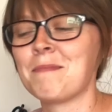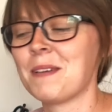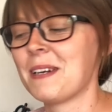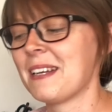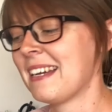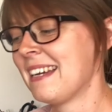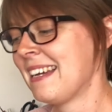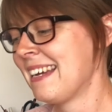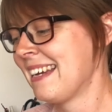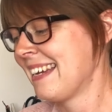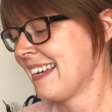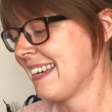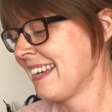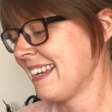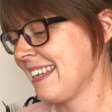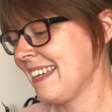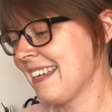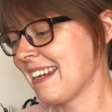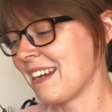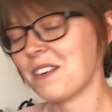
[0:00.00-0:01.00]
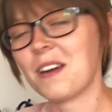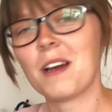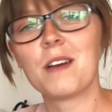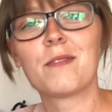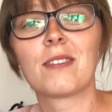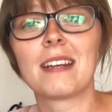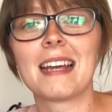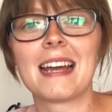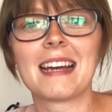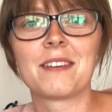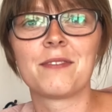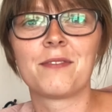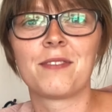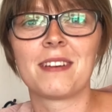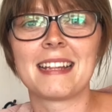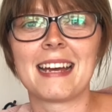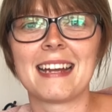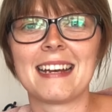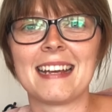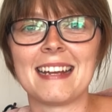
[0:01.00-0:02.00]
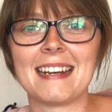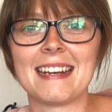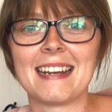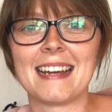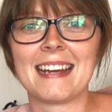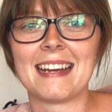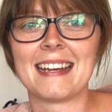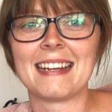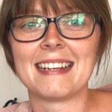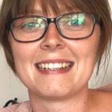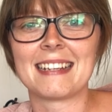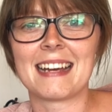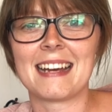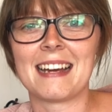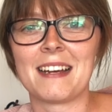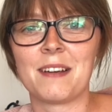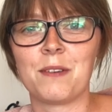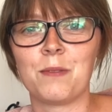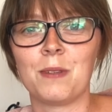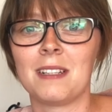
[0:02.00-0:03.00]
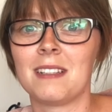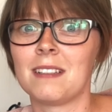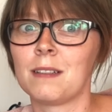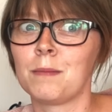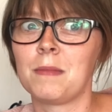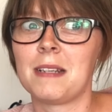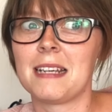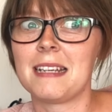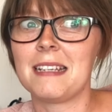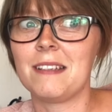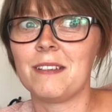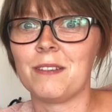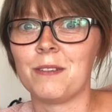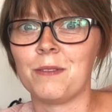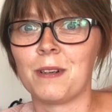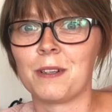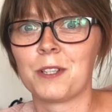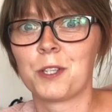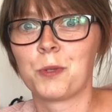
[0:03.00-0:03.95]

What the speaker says: But, you know, hopefully I can fit that in and I will update you whilst